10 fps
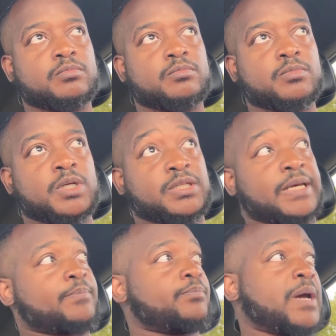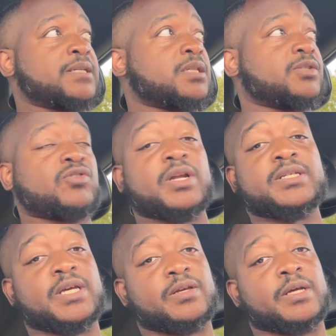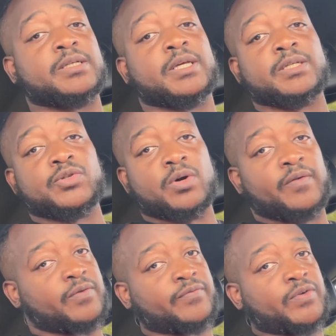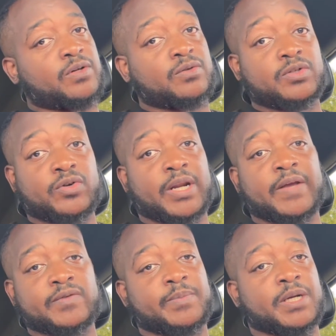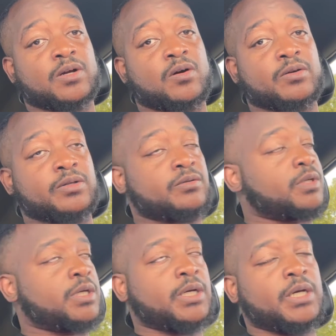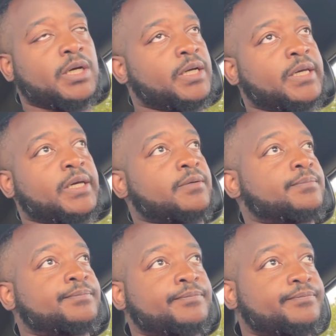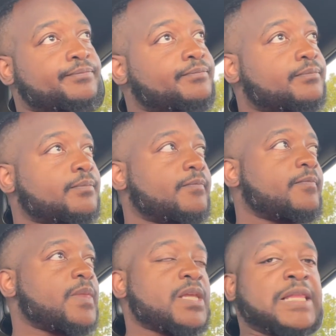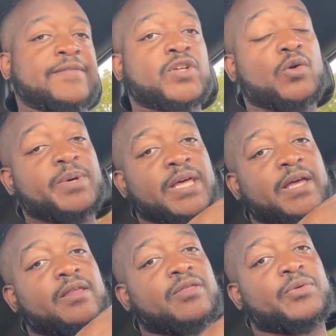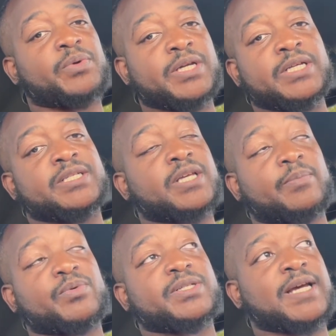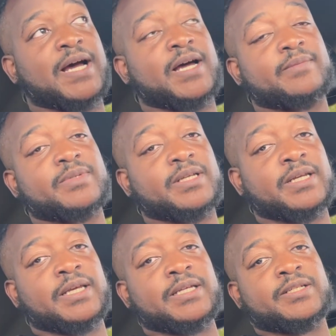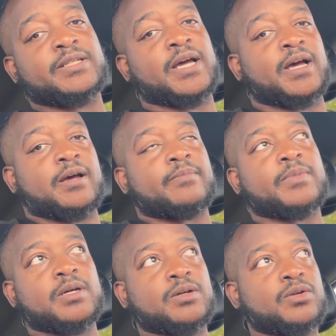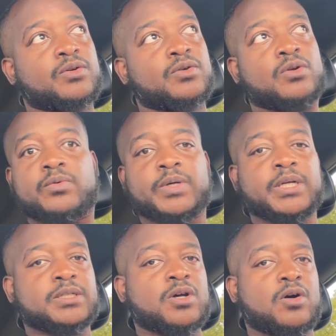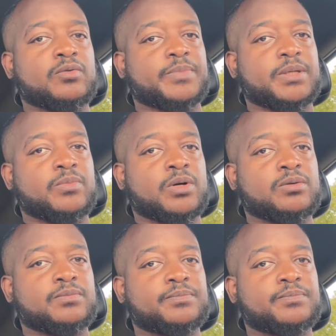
Because they basically try to tell you that to get you off of the phone and try to have somebody call you. Again, they've told me that 3 separate times, and each time, no one has called me, bro.